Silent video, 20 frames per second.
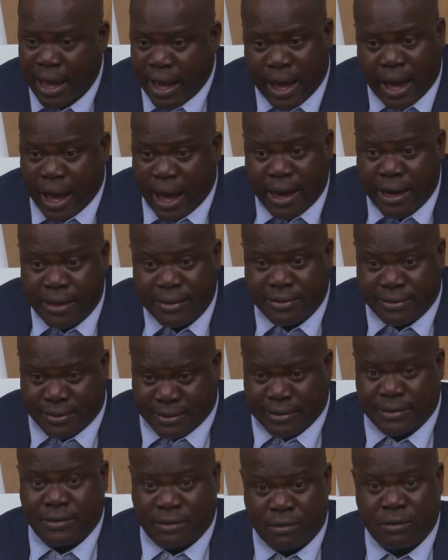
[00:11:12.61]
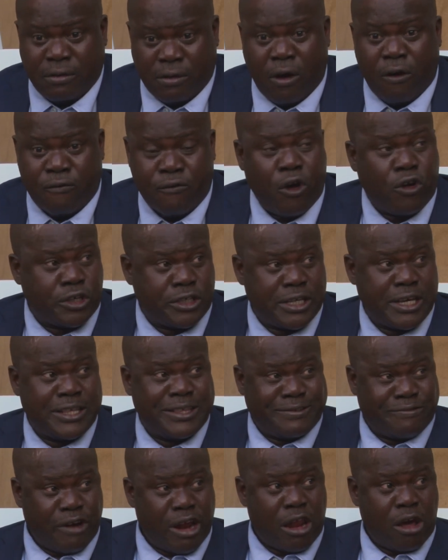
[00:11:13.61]
It's, of course, in
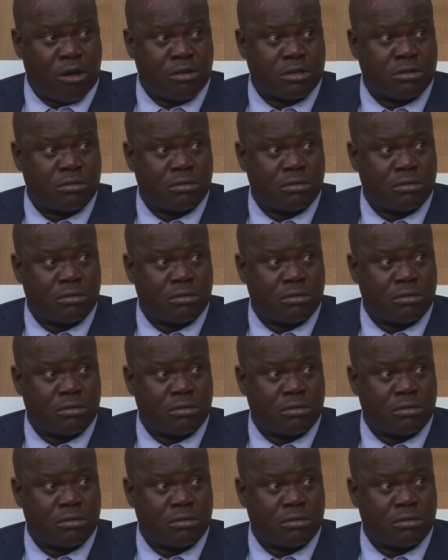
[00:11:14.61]
trillion.